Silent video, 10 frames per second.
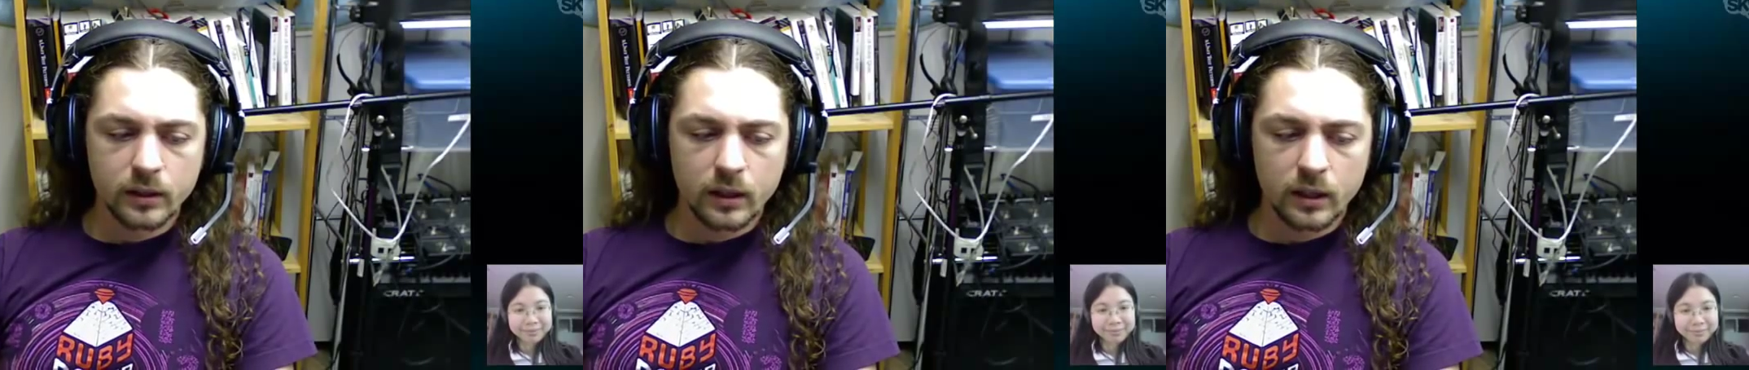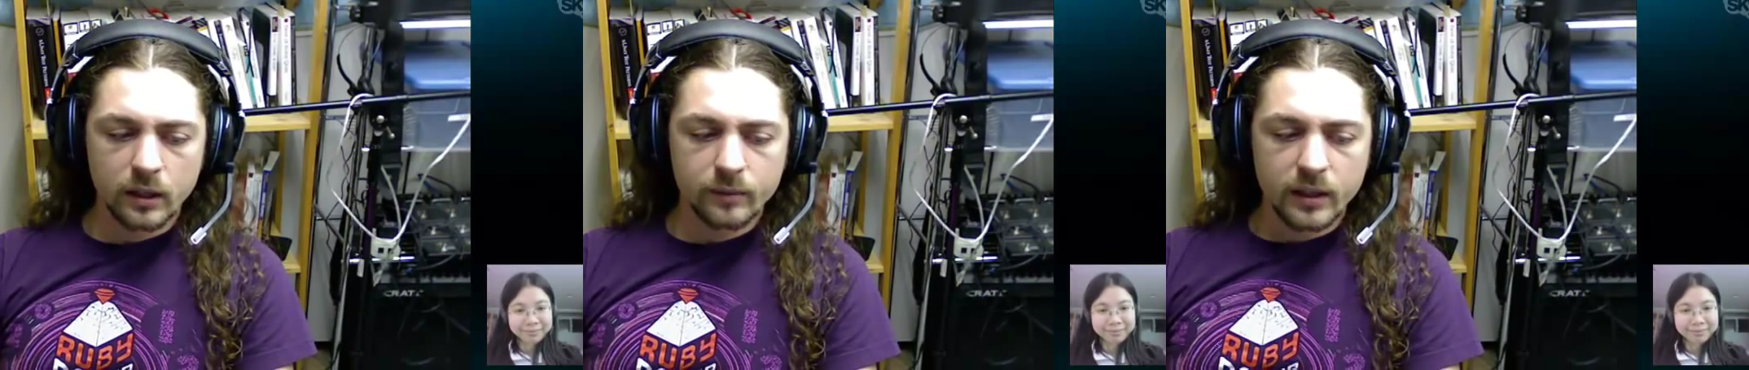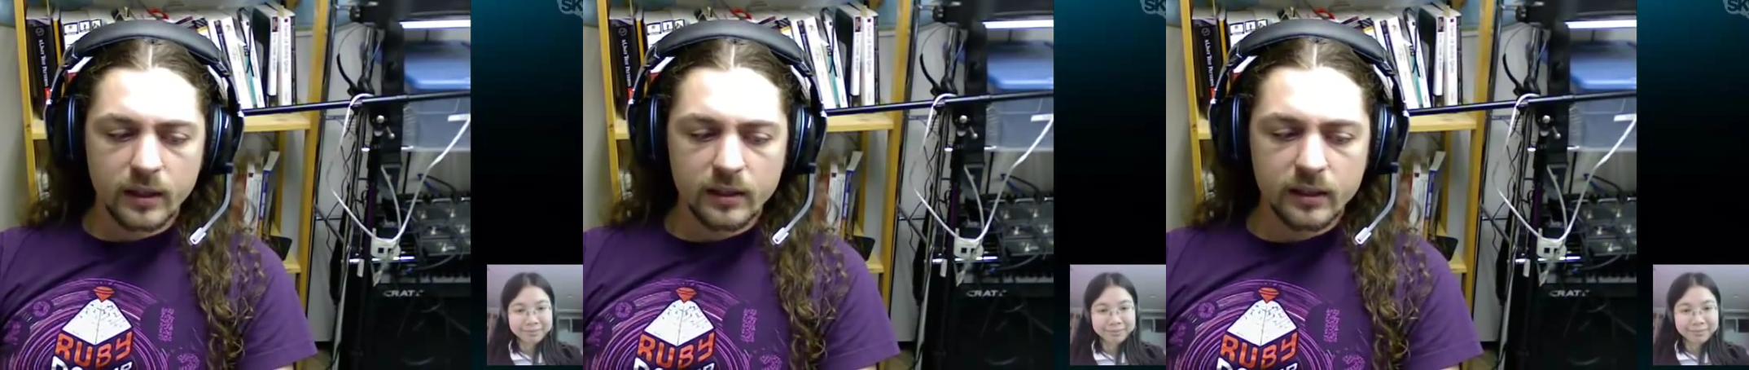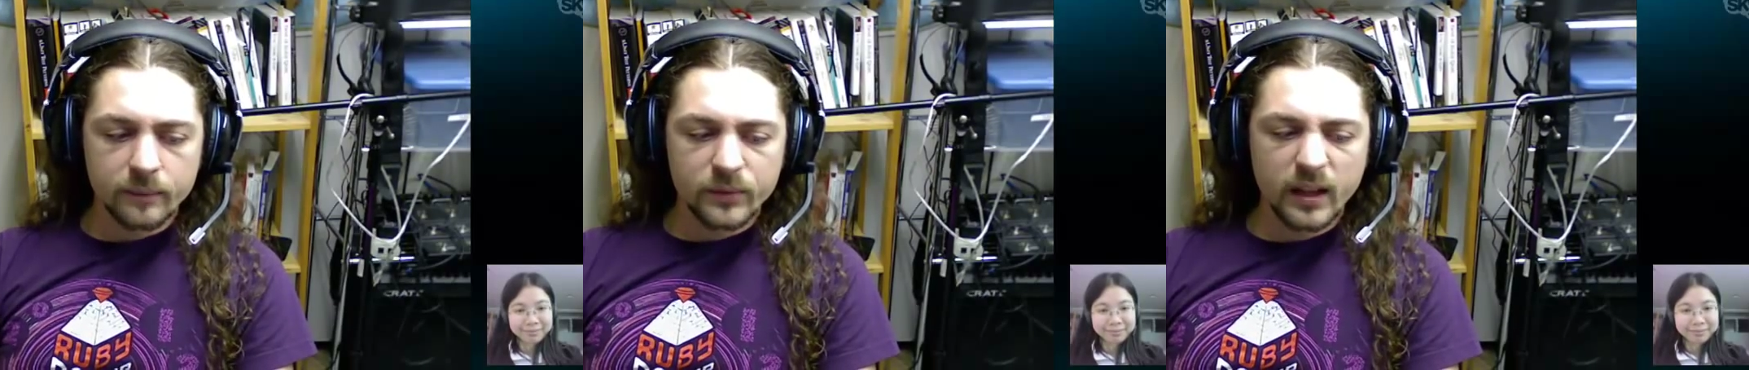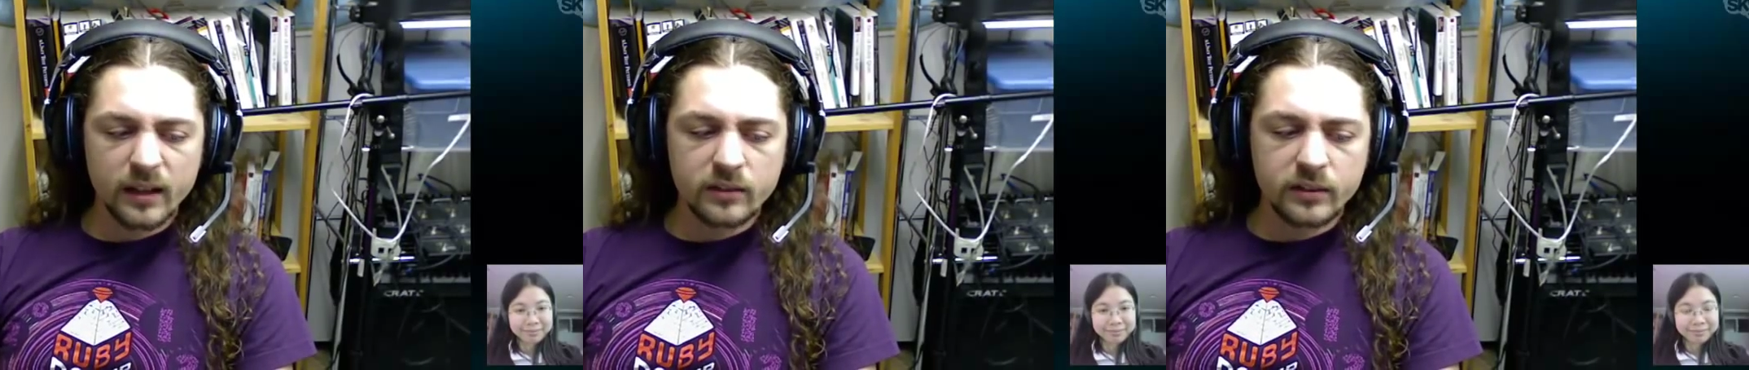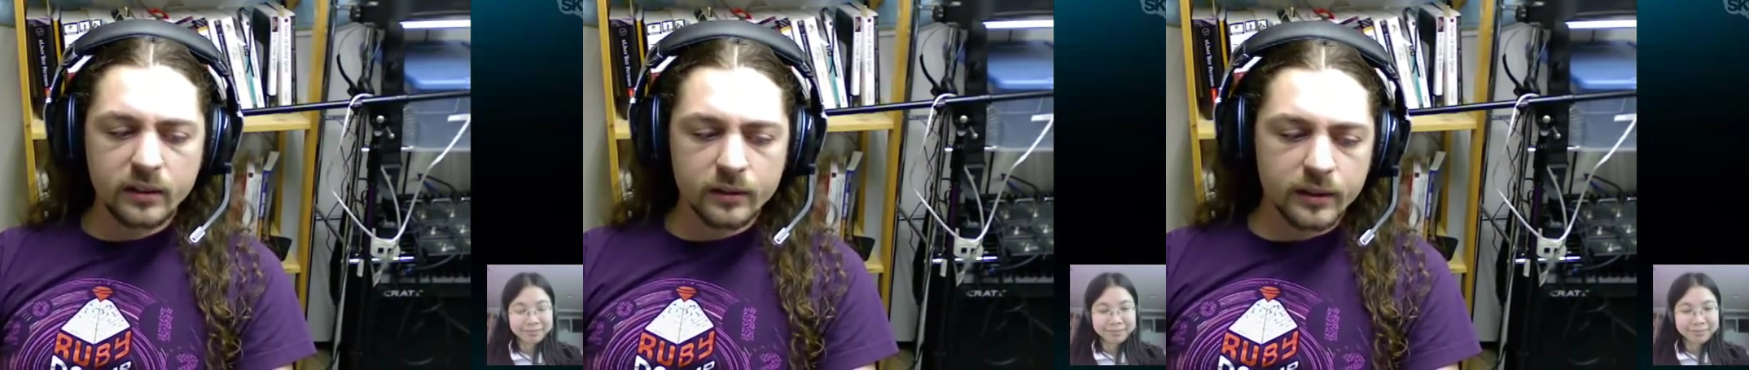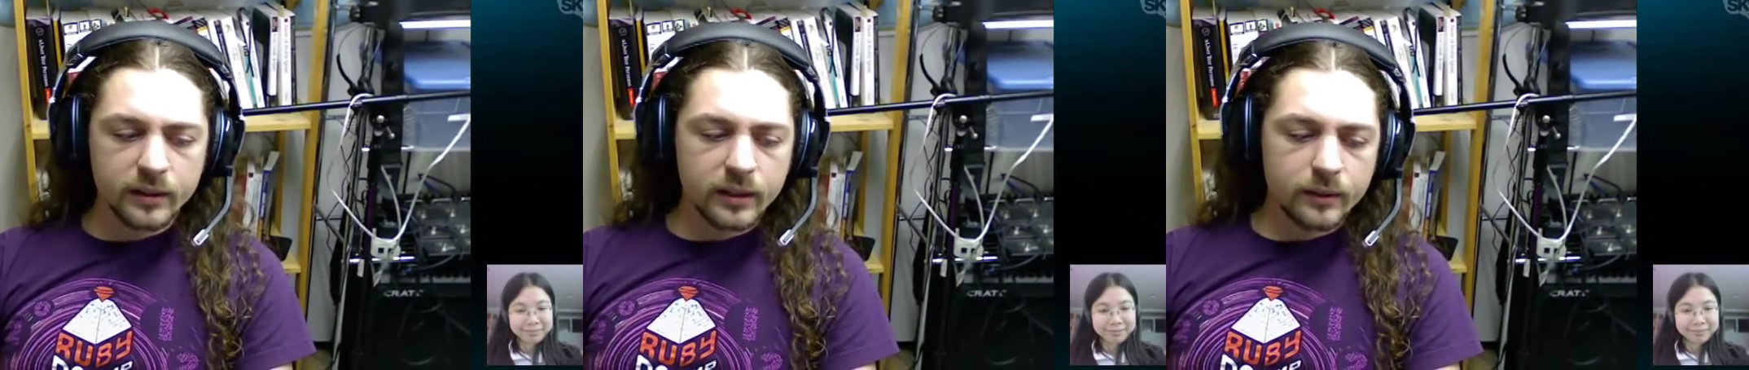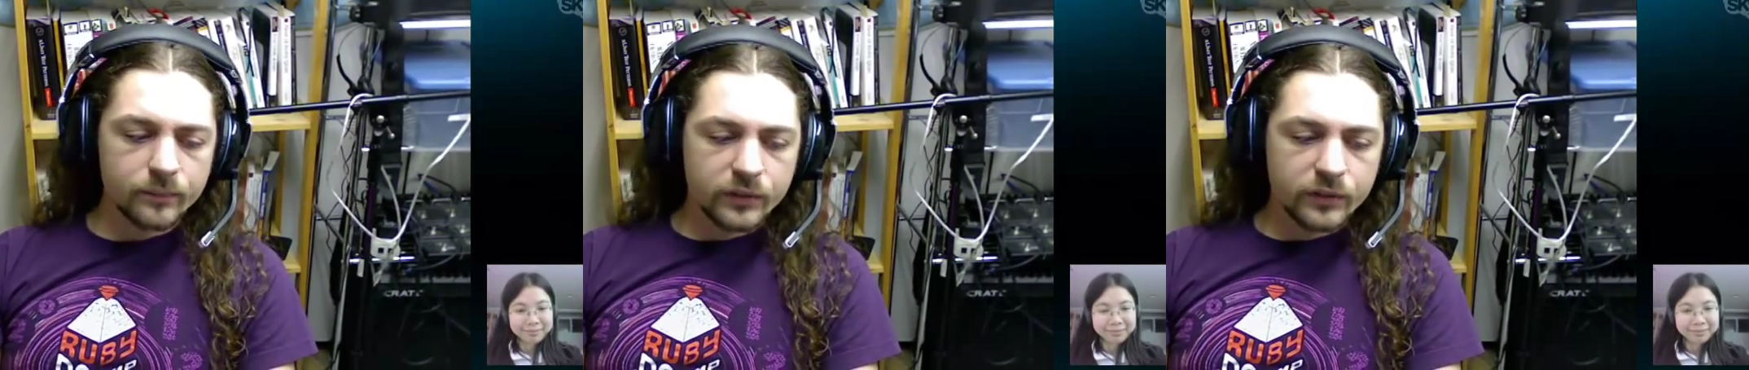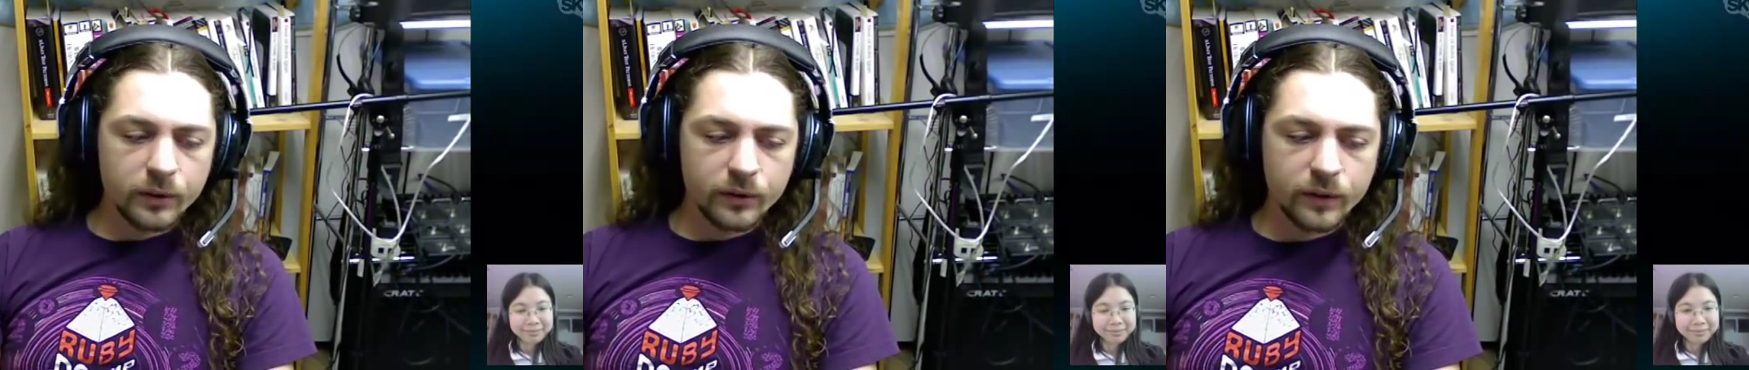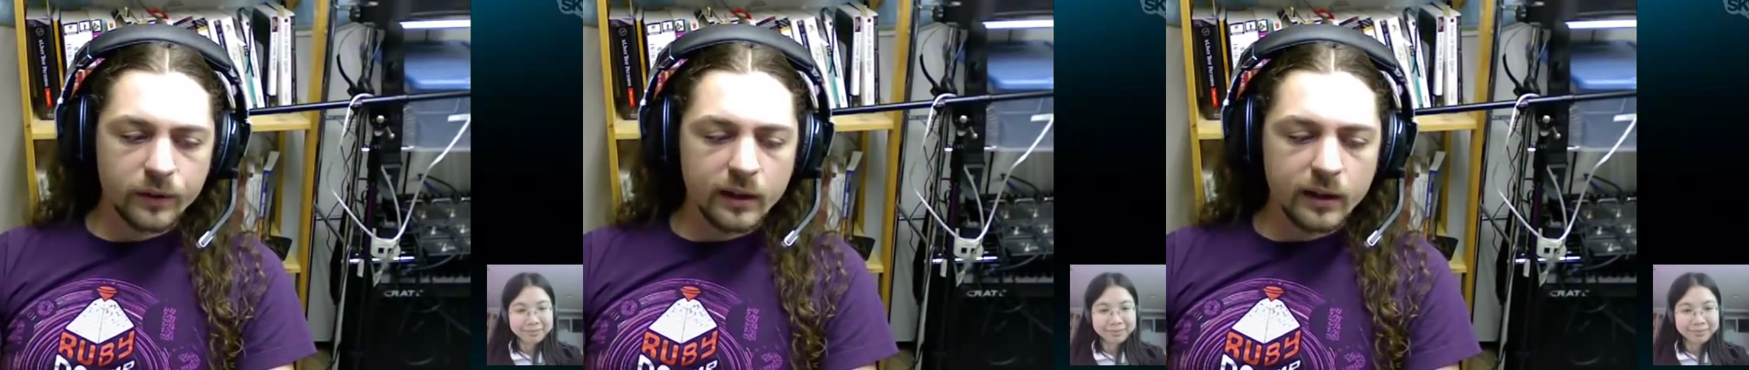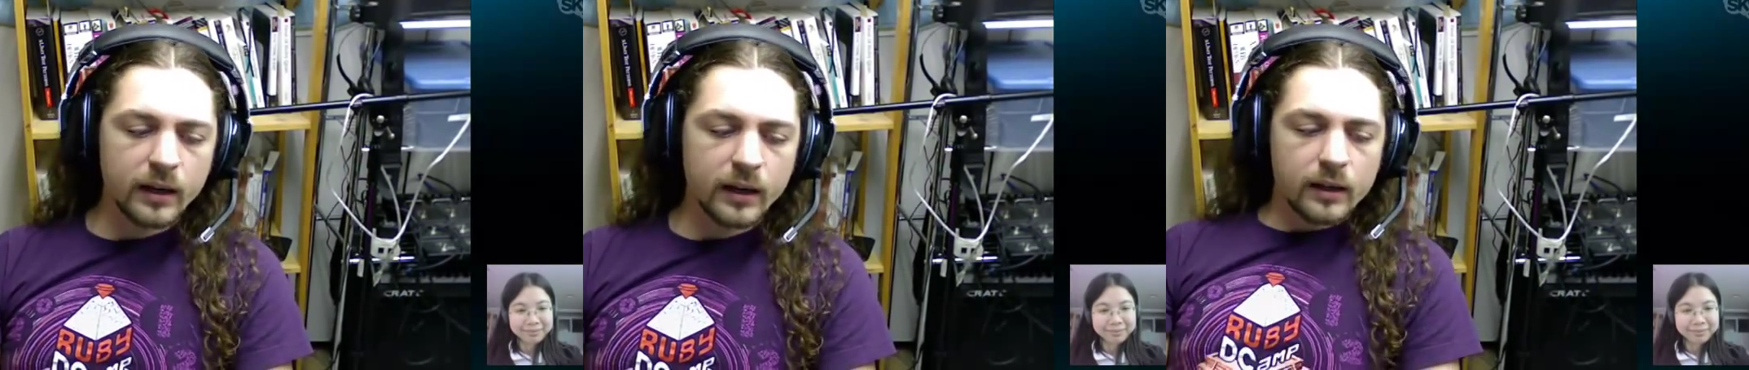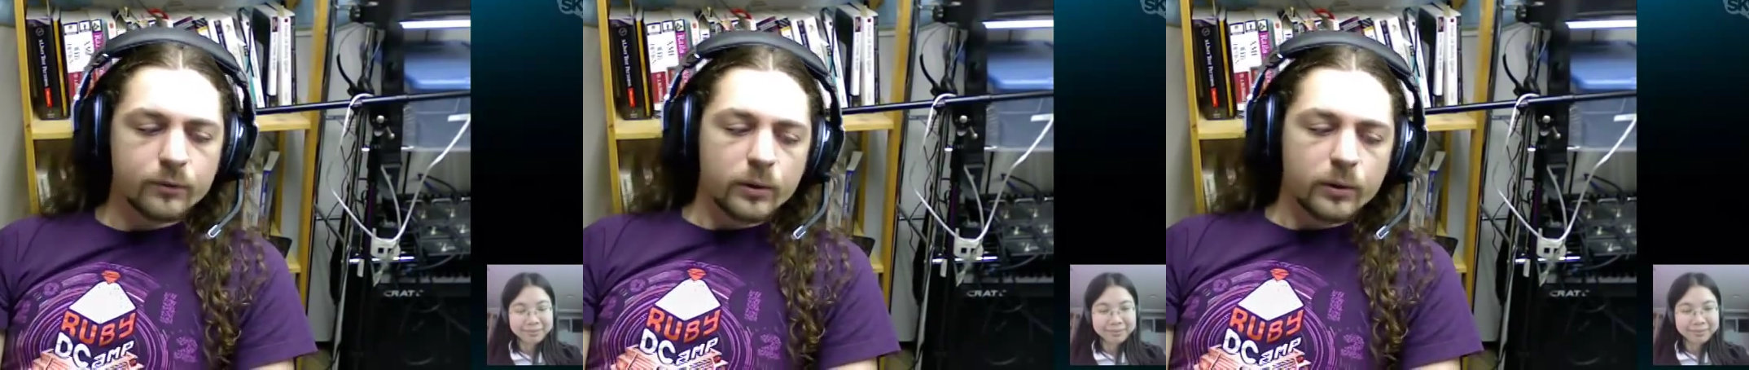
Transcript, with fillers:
Speaker 1: Um, like ideally, so here's the thing: I, I have